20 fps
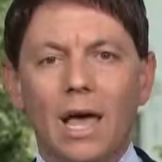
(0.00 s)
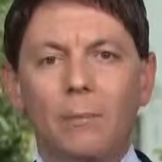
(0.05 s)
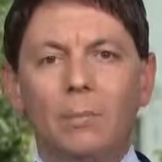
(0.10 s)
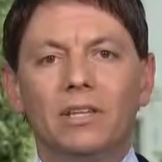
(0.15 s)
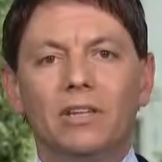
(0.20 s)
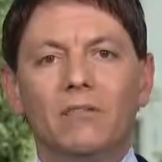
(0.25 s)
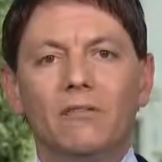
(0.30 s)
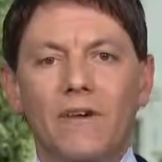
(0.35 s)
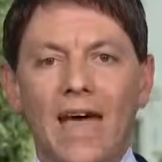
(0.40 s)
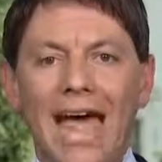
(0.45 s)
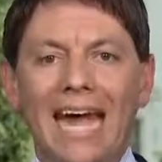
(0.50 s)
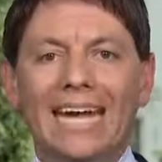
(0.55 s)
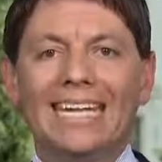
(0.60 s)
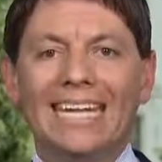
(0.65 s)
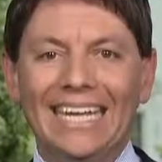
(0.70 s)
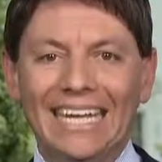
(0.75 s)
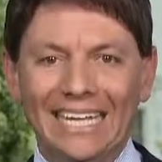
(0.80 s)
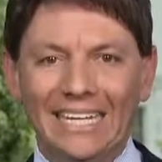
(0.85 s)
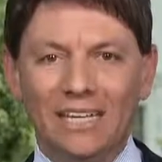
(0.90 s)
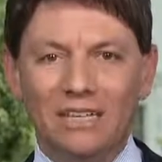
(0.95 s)
But the fact
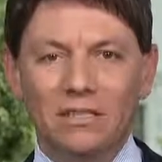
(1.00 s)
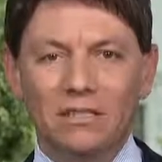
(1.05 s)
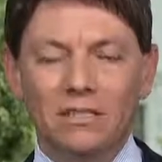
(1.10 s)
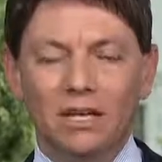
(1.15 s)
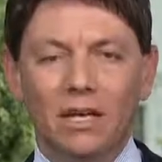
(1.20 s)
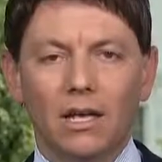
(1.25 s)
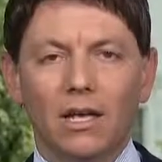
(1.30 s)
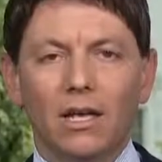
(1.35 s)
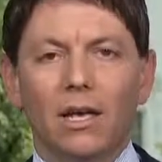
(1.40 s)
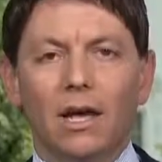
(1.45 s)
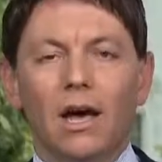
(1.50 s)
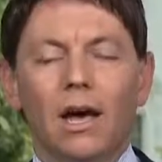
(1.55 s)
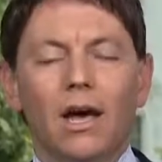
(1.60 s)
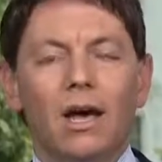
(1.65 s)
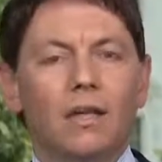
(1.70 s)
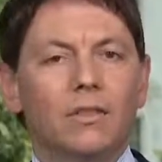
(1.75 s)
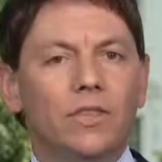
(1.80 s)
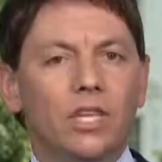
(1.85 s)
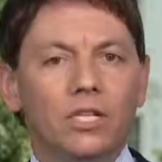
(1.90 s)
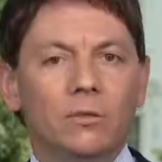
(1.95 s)
is,
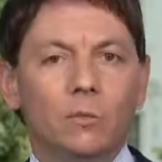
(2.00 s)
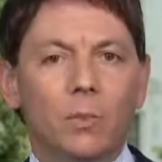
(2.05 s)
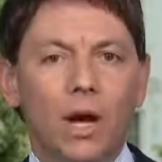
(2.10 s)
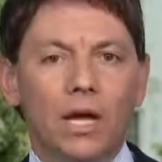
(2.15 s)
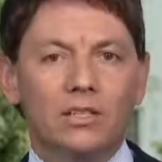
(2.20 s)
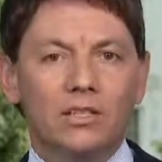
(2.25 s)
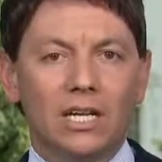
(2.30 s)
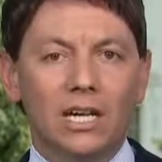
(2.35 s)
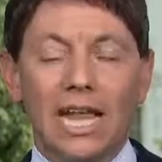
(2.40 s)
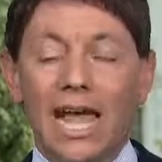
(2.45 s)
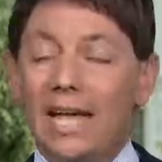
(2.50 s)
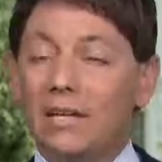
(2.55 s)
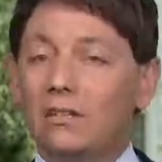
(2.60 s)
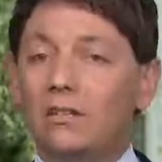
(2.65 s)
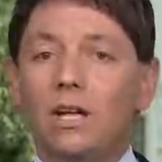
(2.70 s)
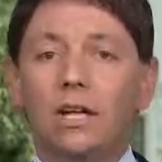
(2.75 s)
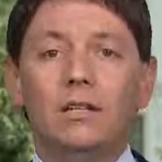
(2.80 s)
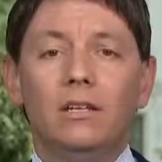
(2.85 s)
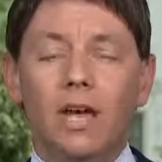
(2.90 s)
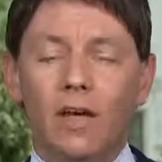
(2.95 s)
uh, this president has done